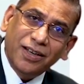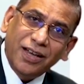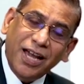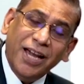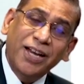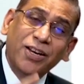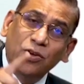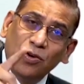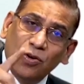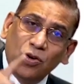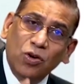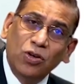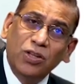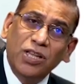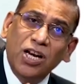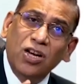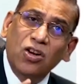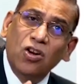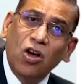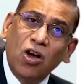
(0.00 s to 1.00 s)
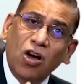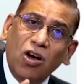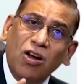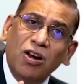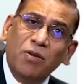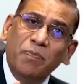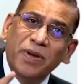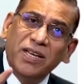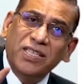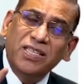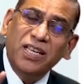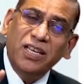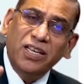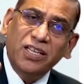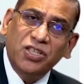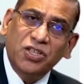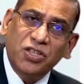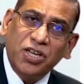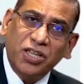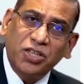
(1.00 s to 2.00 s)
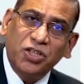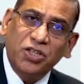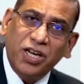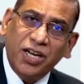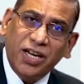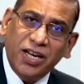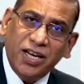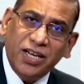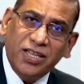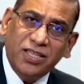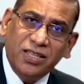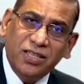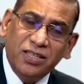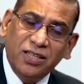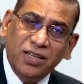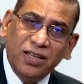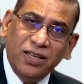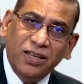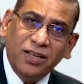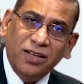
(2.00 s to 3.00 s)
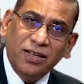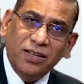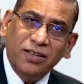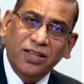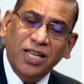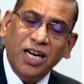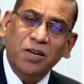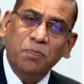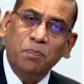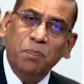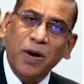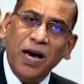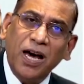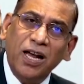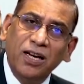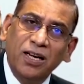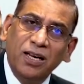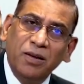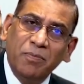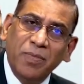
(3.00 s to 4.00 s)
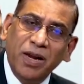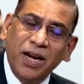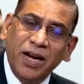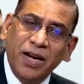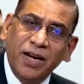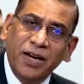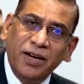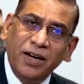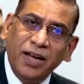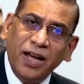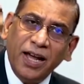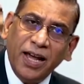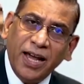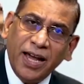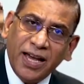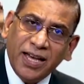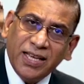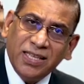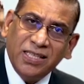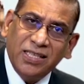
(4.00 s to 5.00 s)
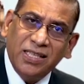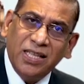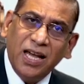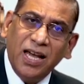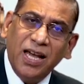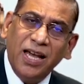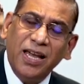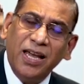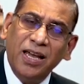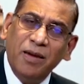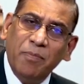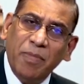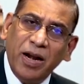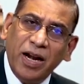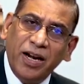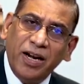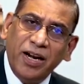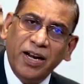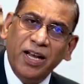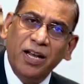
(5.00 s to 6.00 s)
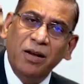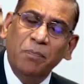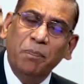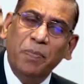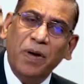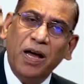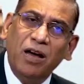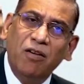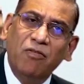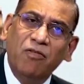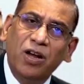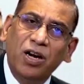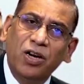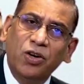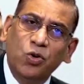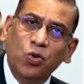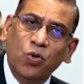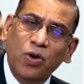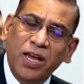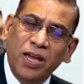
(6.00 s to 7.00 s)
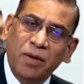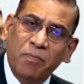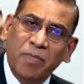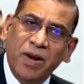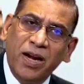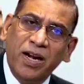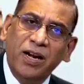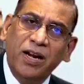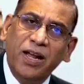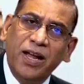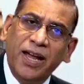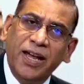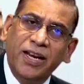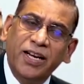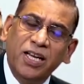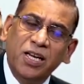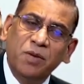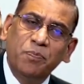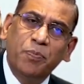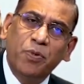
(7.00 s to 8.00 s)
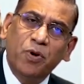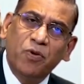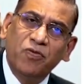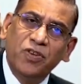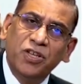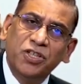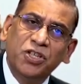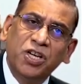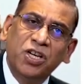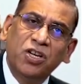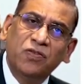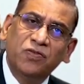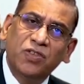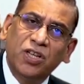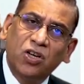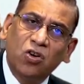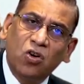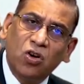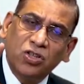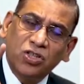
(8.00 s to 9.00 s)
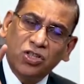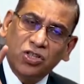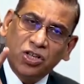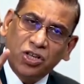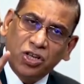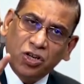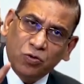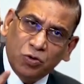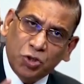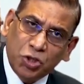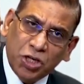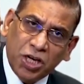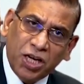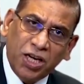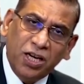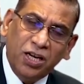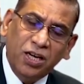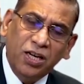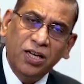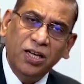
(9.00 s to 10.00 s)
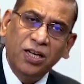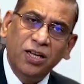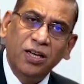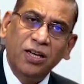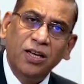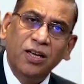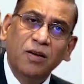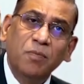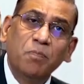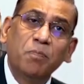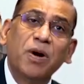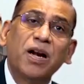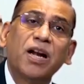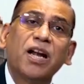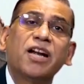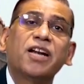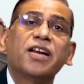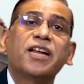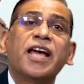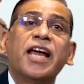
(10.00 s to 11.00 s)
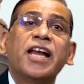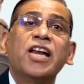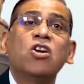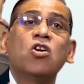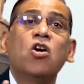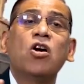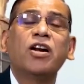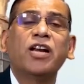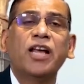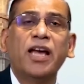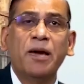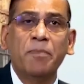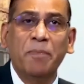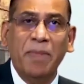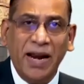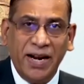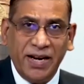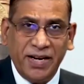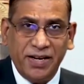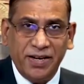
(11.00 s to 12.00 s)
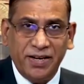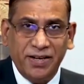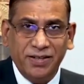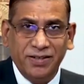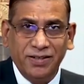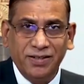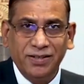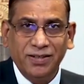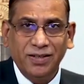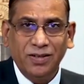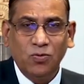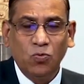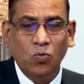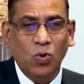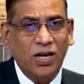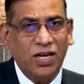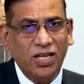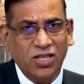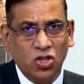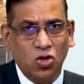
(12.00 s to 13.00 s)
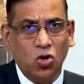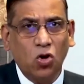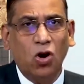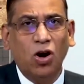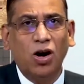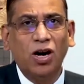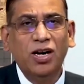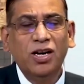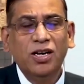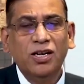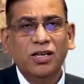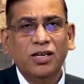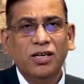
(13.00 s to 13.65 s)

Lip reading: and you know the law on basic structure is that Parliament has the amending power to amend any provision of the Constitution, but it cannot amend what is called